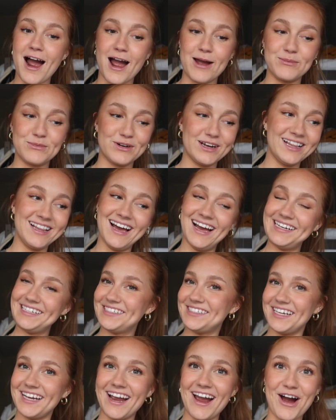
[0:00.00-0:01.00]
I'm
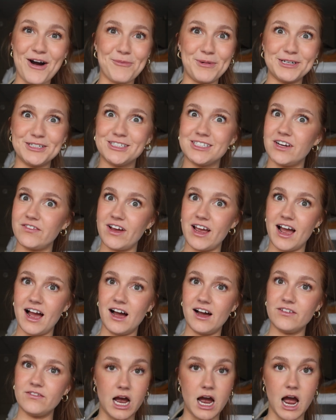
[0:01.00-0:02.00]
realizing how much stuff I
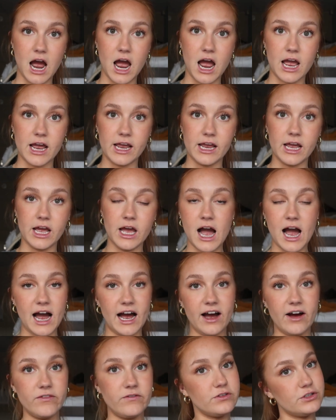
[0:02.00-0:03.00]
have. I
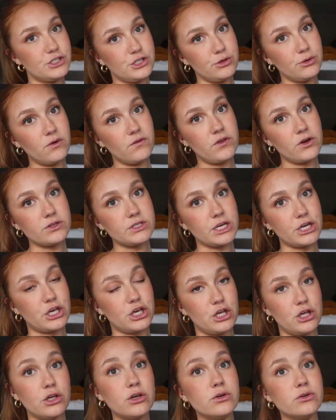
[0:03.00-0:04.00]
have two of those like
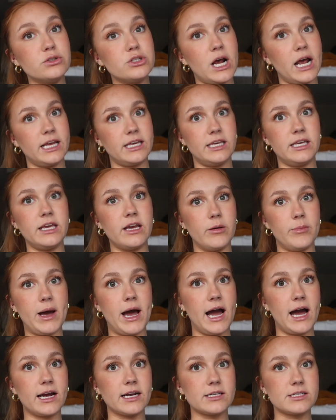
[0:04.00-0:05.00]
huge IKEA
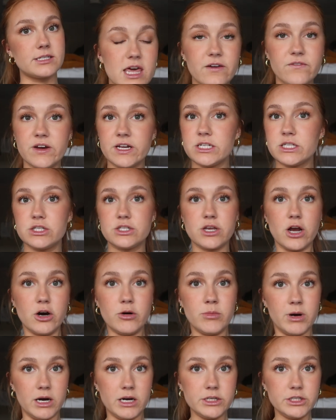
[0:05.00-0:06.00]
bags. They fit
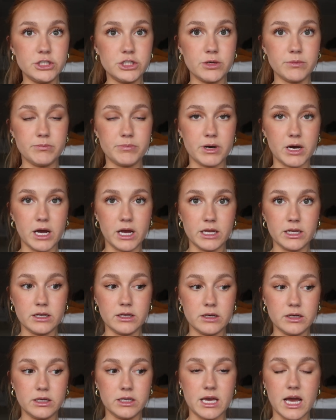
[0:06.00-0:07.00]
so much, but
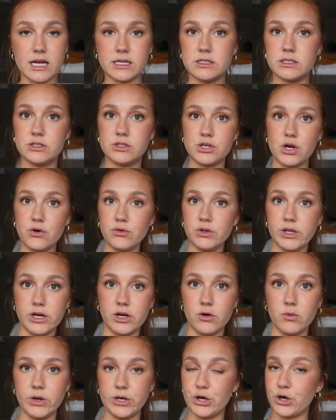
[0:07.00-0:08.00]
yes, so
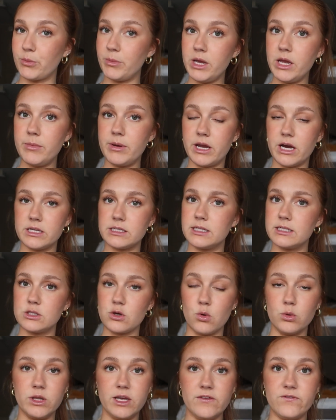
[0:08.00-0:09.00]
little when you're me, because
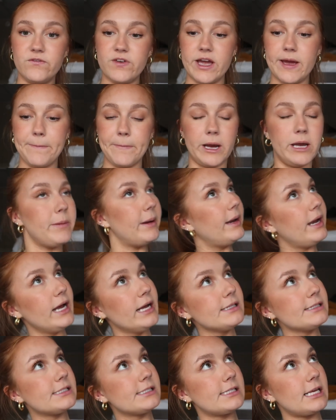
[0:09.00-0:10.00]
it's only fit my
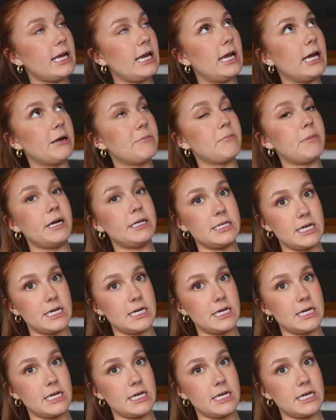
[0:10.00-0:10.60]
pants and my